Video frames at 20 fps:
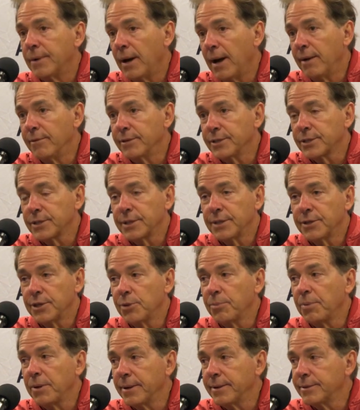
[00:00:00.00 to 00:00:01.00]
Obviously,
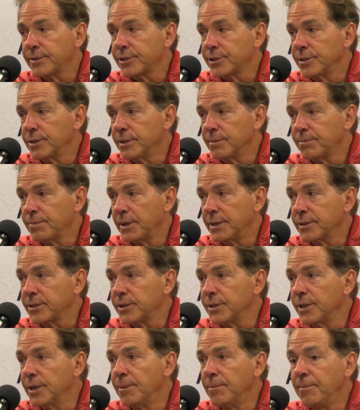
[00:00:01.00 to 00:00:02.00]
their players shouldn't have
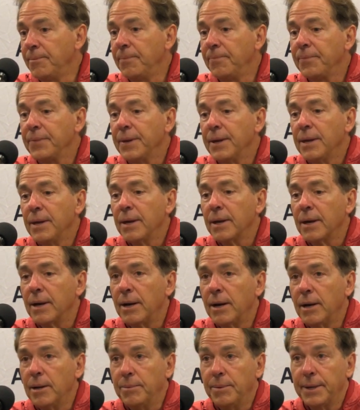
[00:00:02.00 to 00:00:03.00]
punched him,
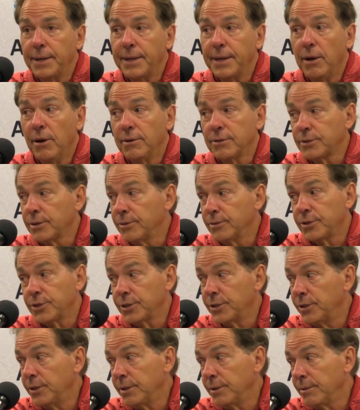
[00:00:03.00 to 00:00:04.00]
but he also
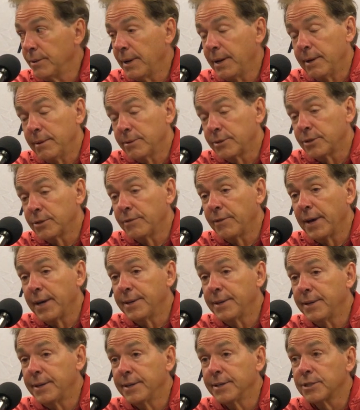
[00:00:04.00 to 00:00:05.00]
should have
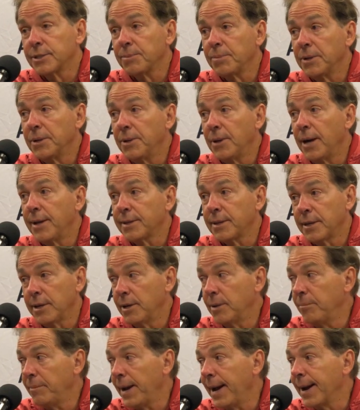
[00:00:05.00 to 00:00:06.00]
had the discipline not to
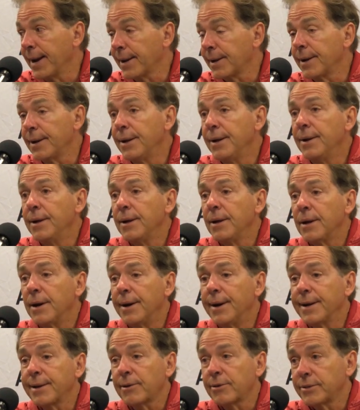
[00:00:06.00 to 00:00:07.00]
hit him back,
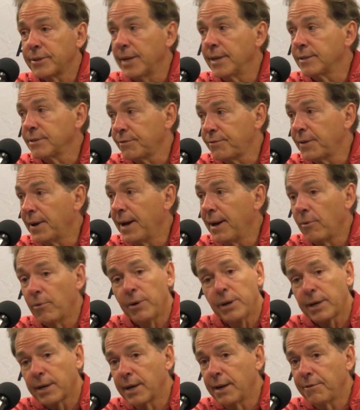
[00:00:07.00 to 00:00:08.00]
because that's a foul.
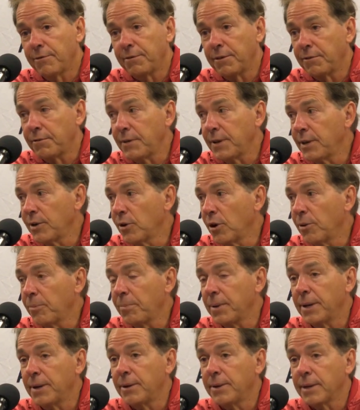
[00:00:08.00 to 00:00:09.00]
We'd have got a
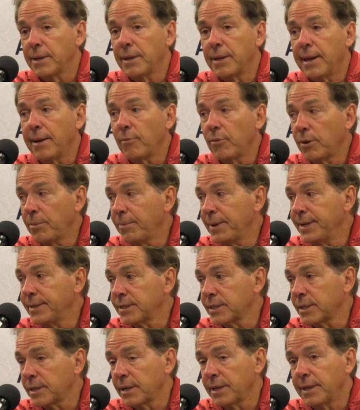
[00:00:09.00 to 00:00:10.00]
15-yard penalty, and that would have
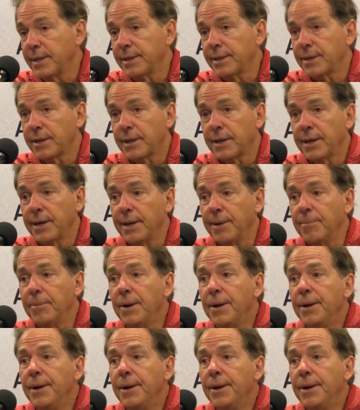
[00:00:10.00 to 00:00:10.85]
basically ended the game.